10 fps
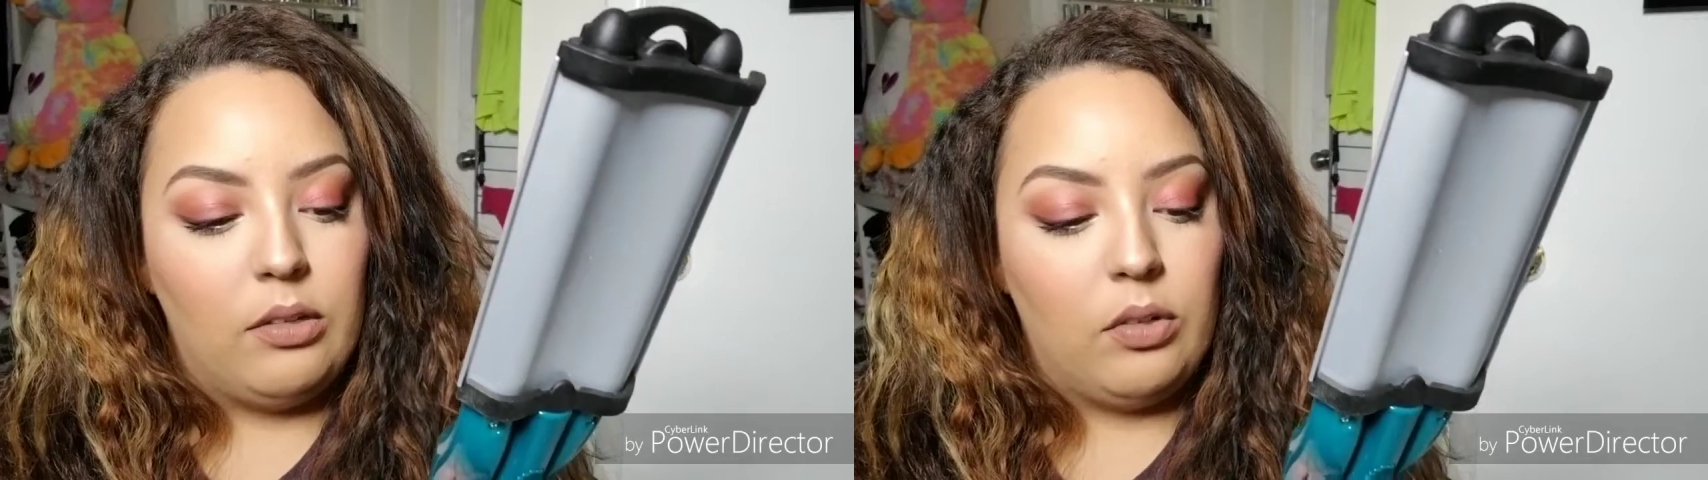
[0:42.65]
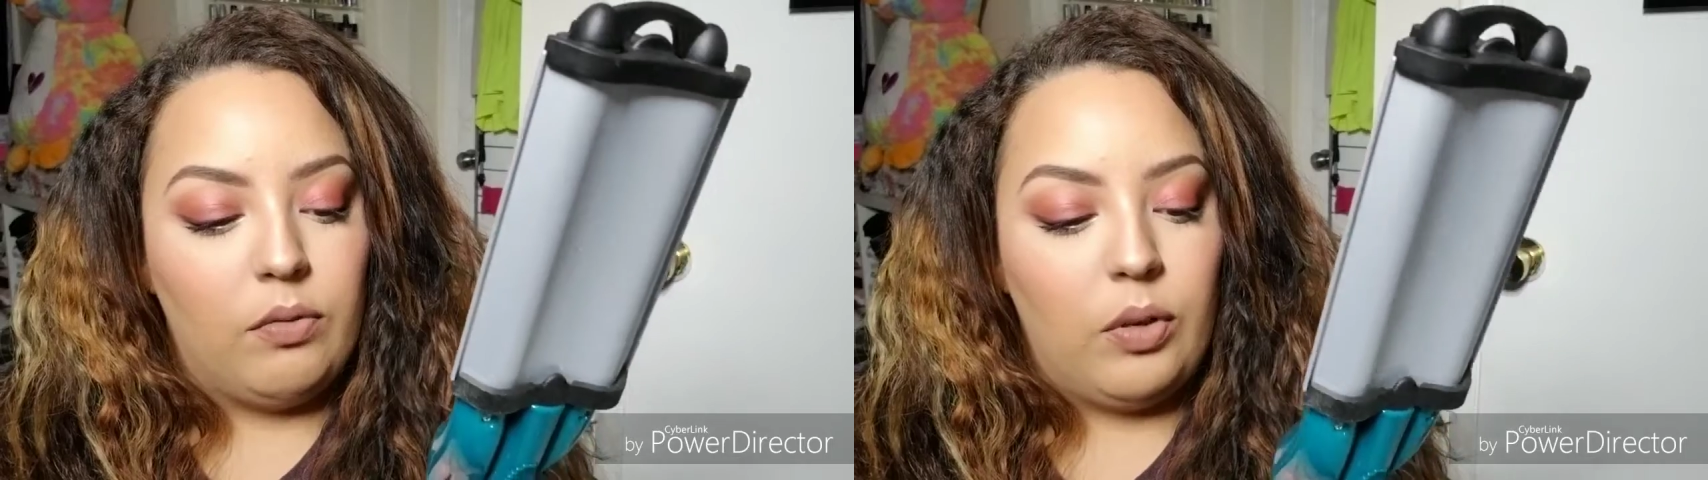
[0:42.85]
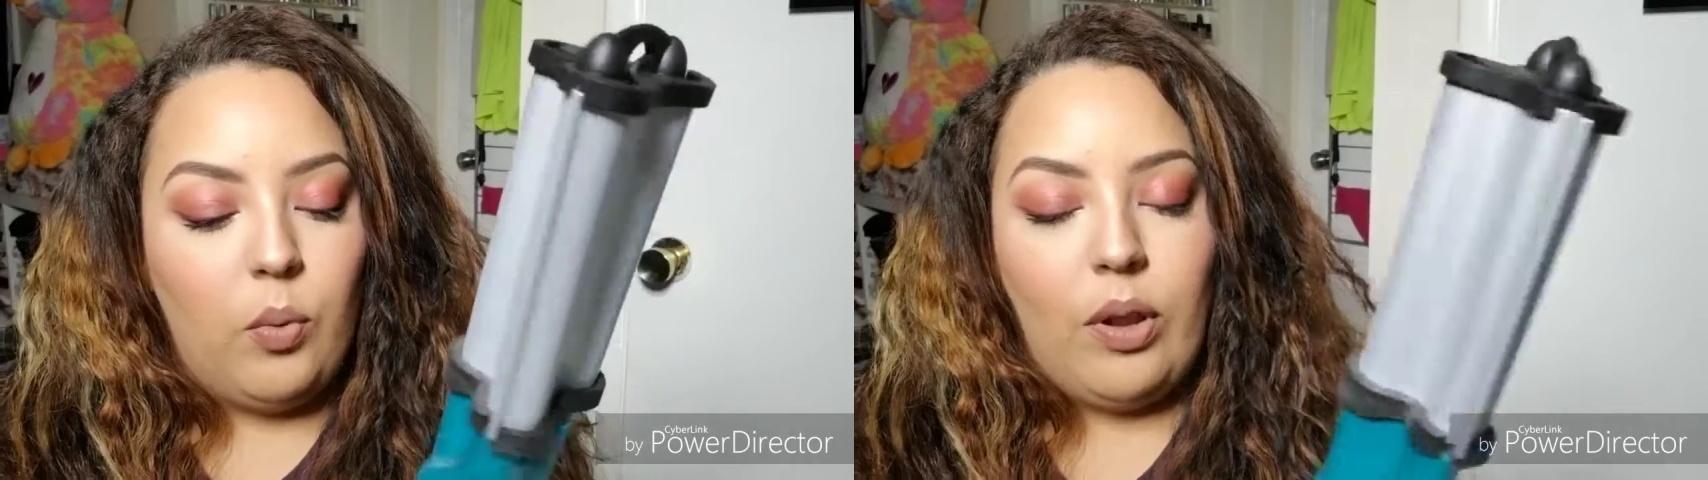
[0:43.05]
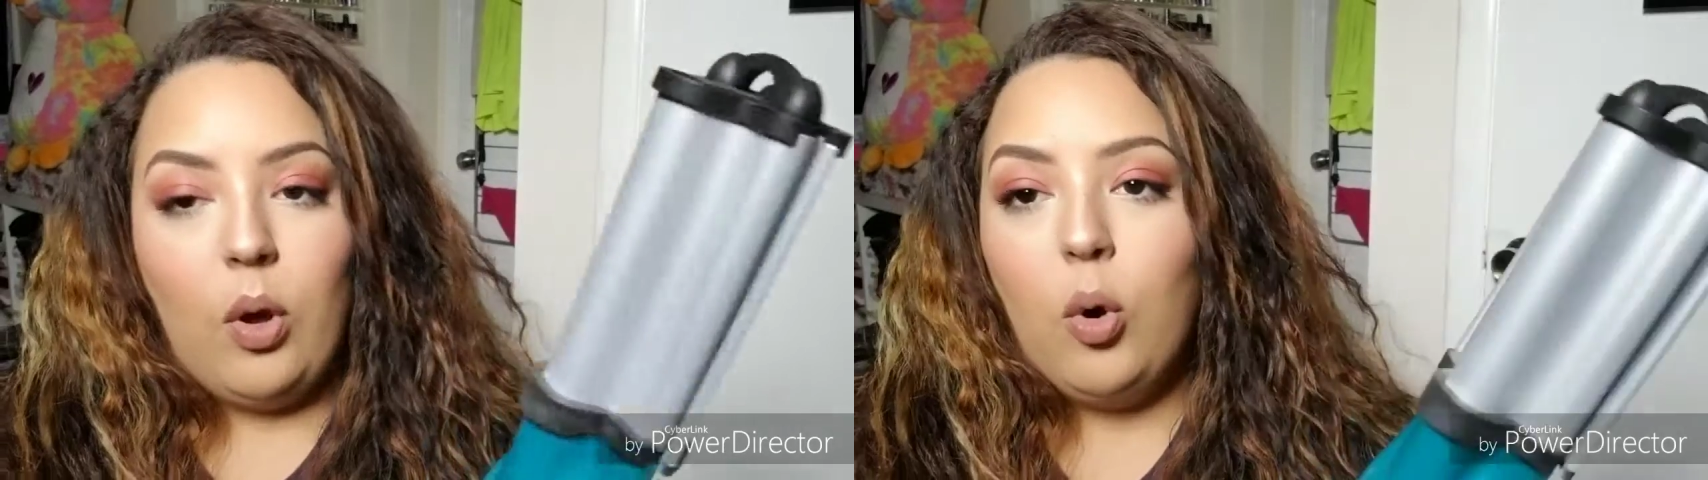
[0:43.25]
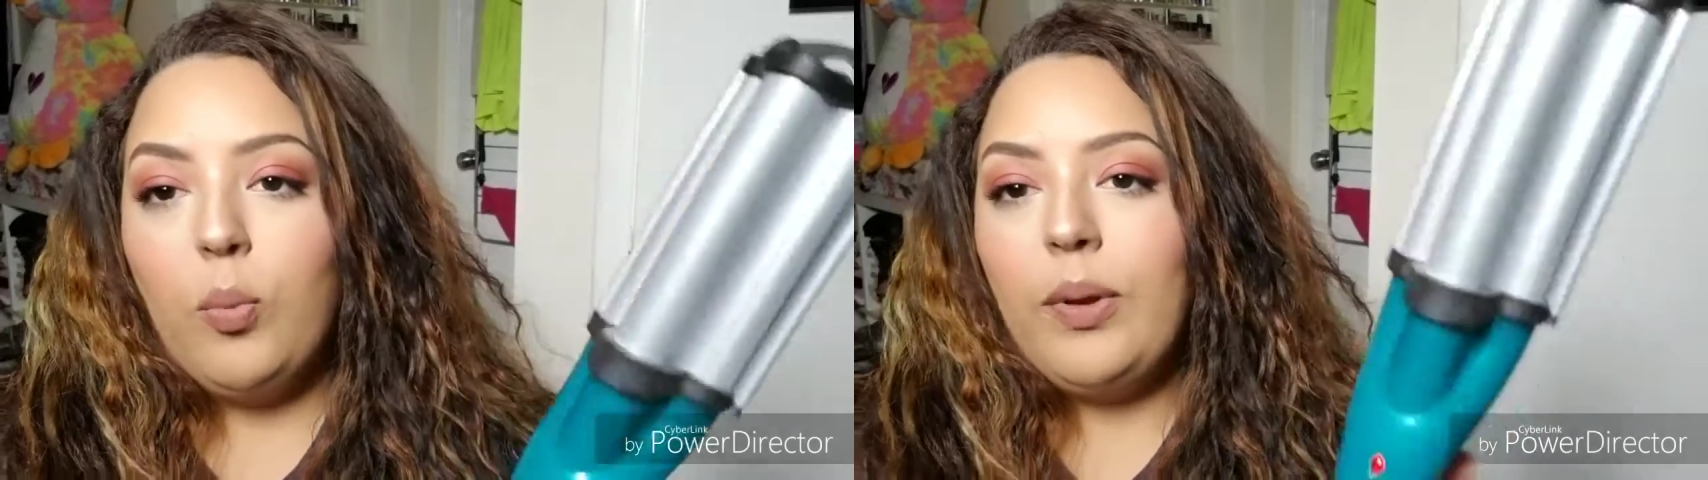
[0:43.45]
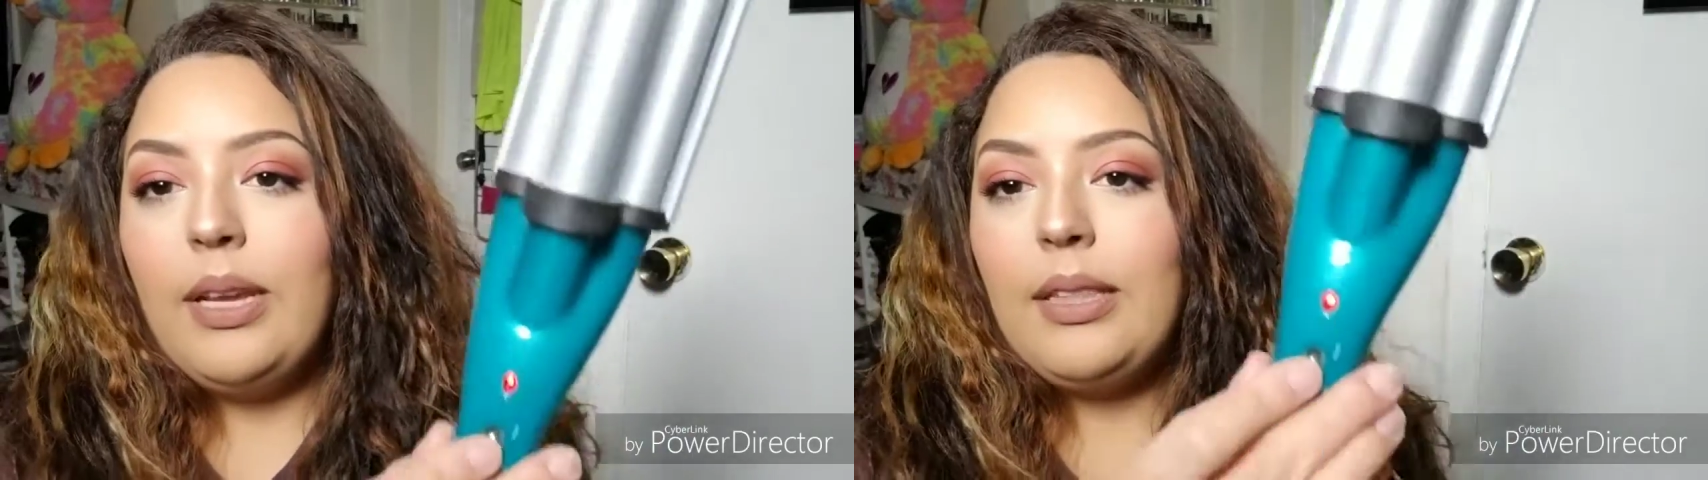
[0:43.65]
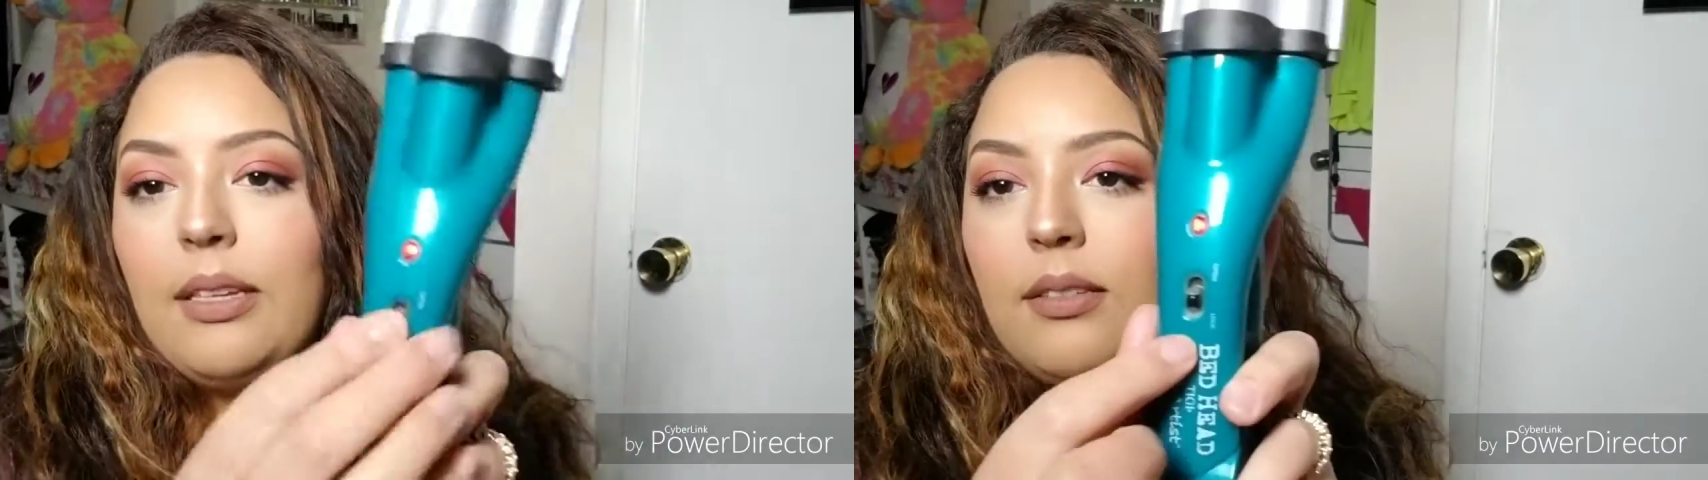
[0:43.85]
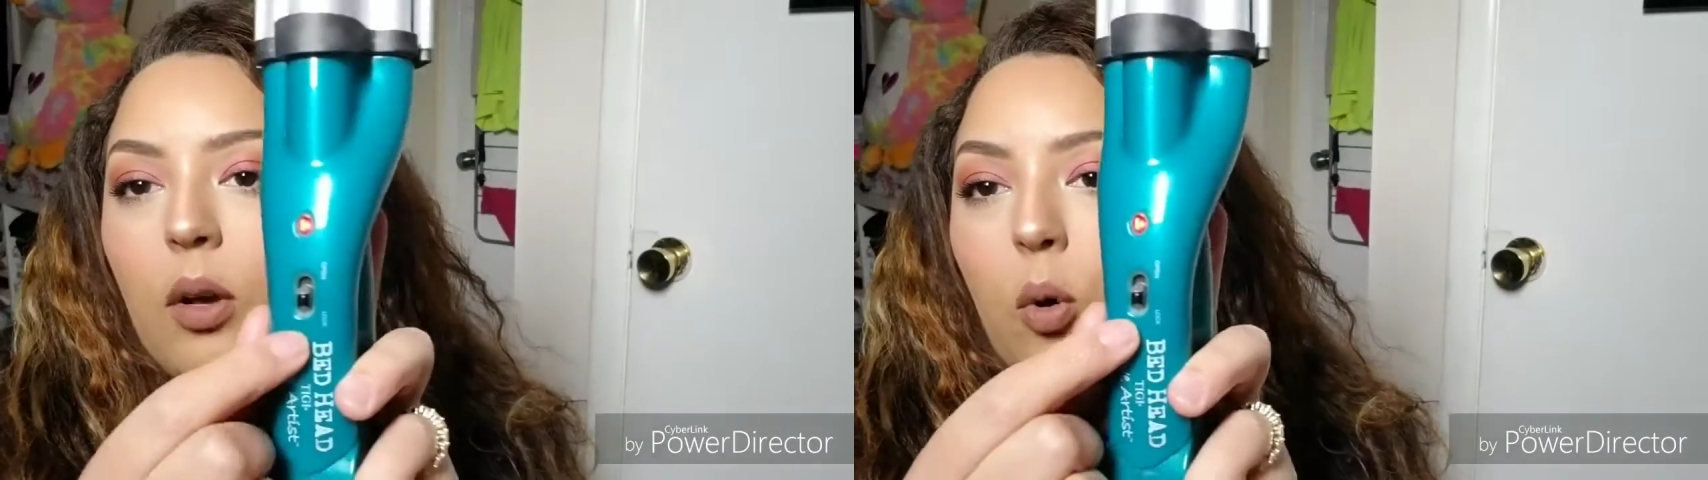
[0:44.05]
so if you want to open it,
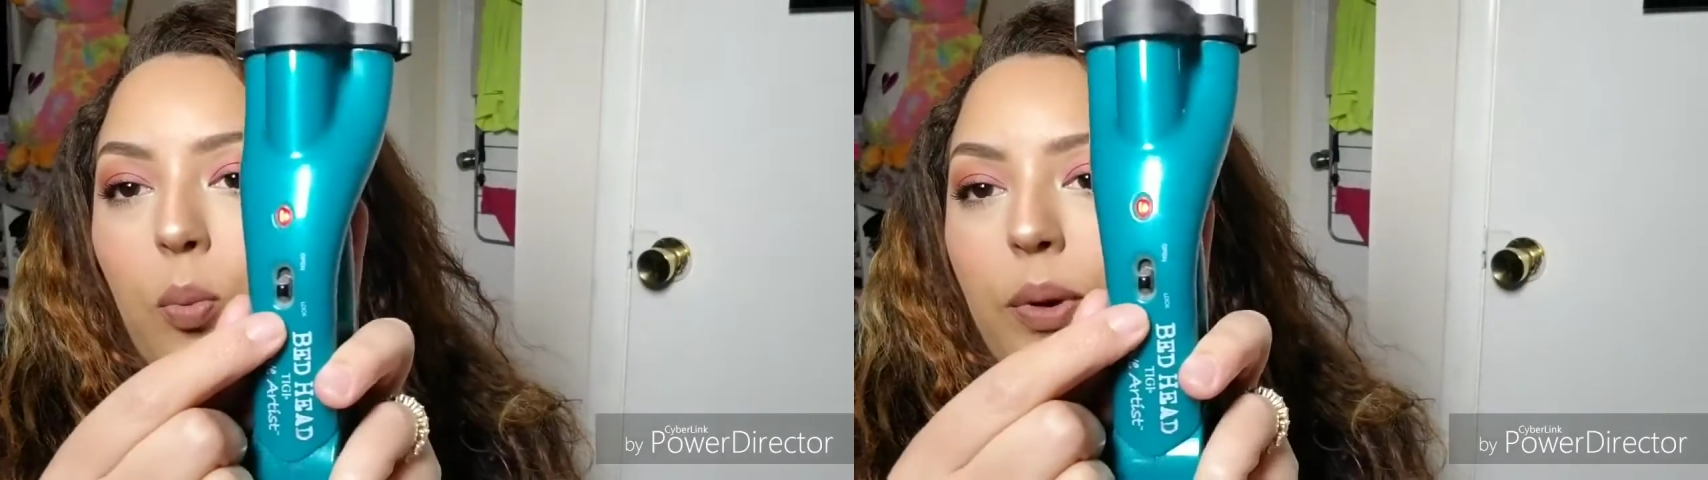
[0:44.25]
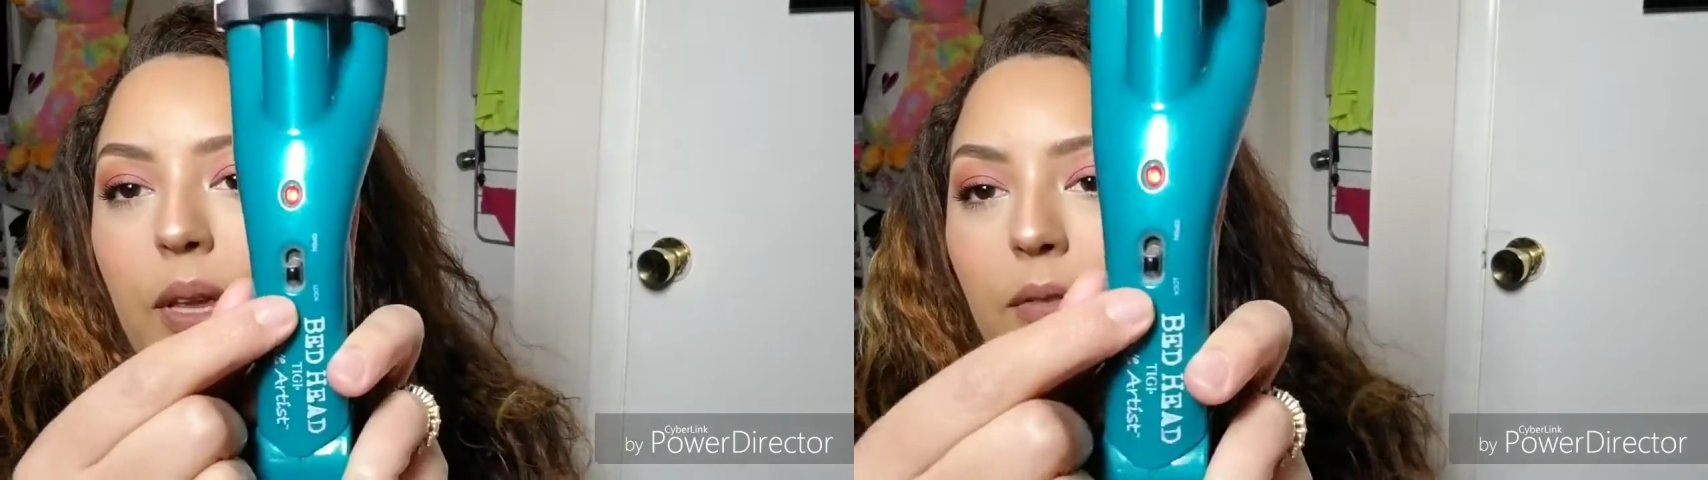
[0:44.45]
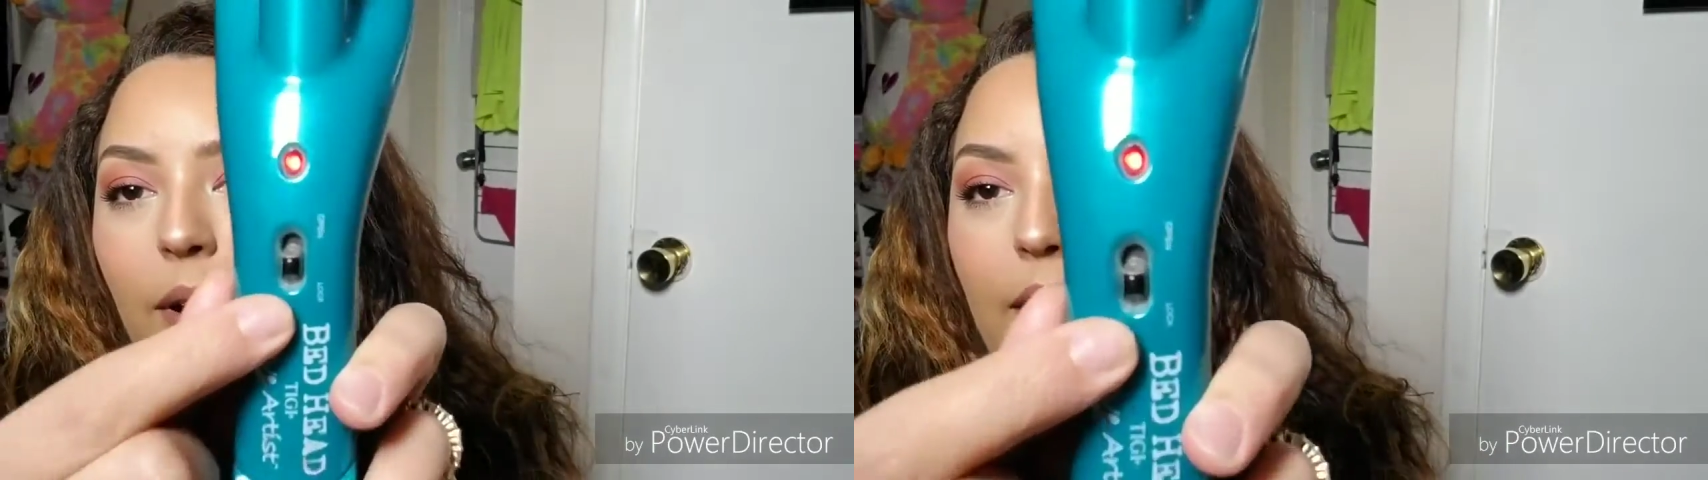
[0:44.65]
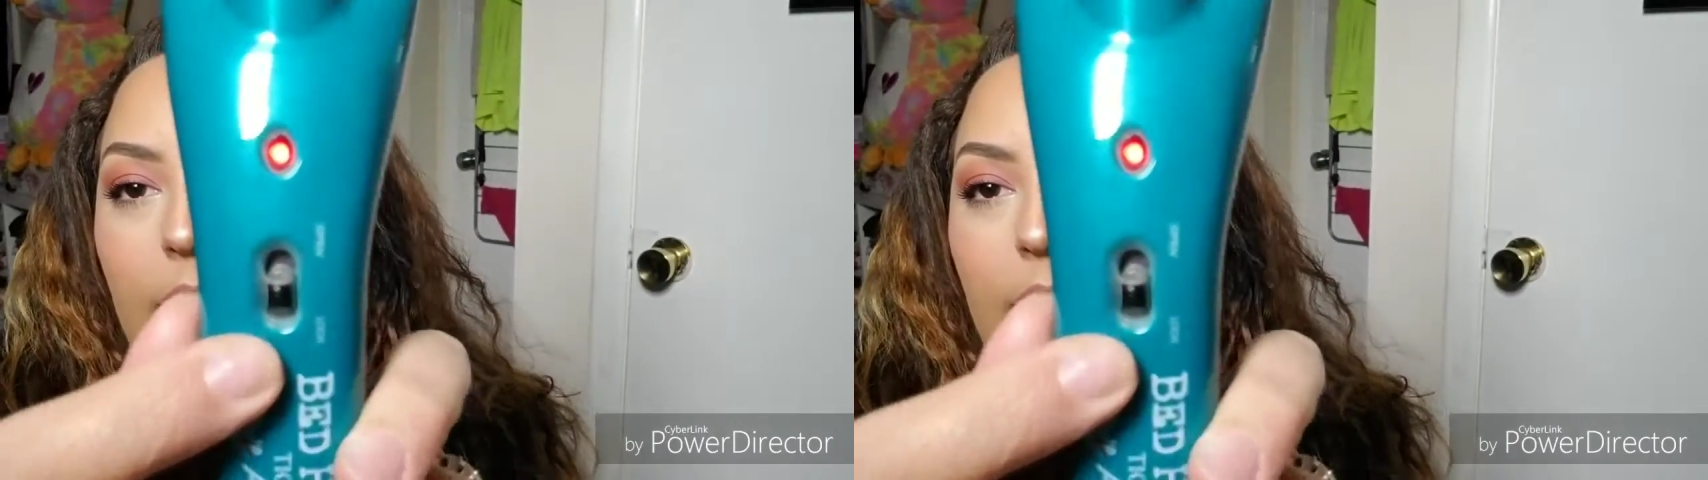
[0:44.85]
there's an open right